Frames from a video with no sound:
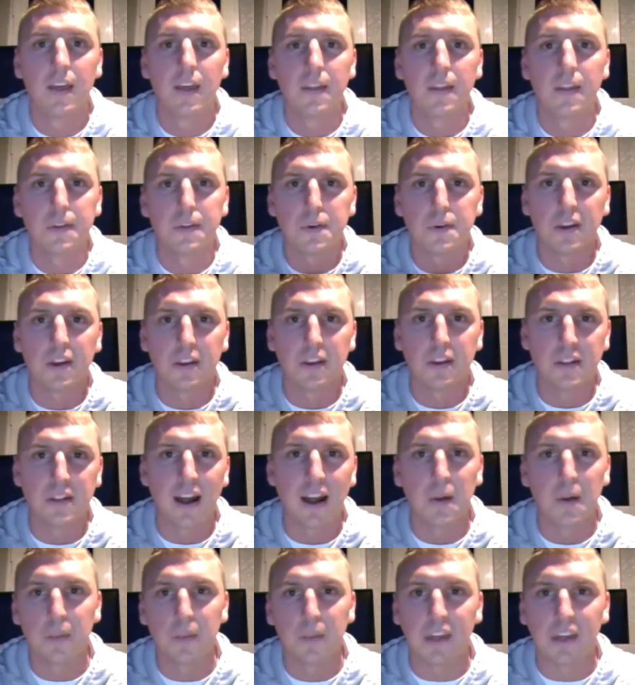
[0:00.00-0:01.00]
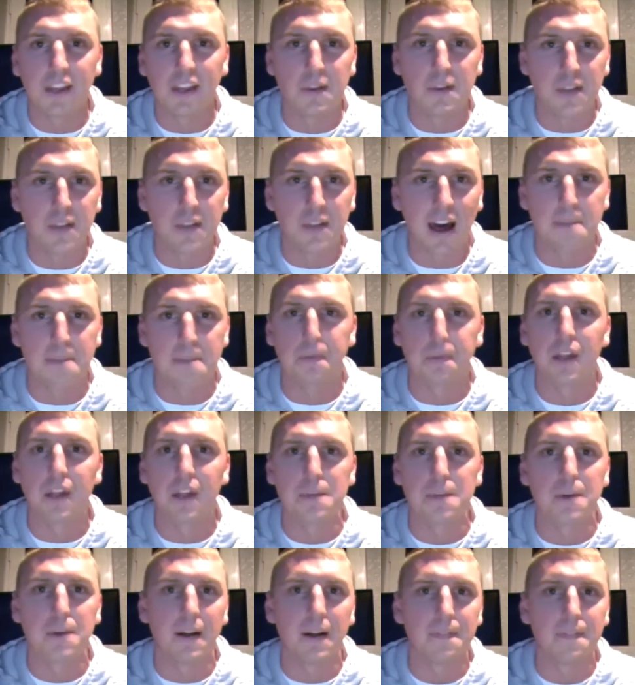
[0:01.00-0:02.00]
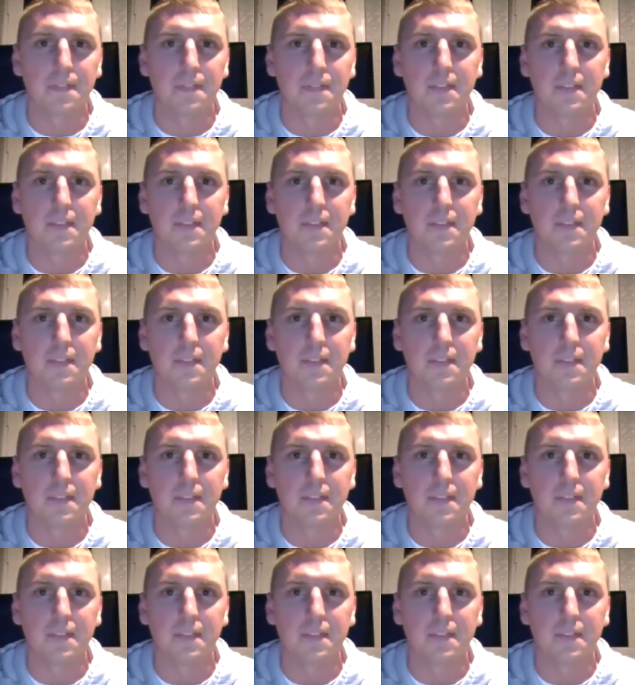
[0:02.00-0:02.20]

you not only can you not play, but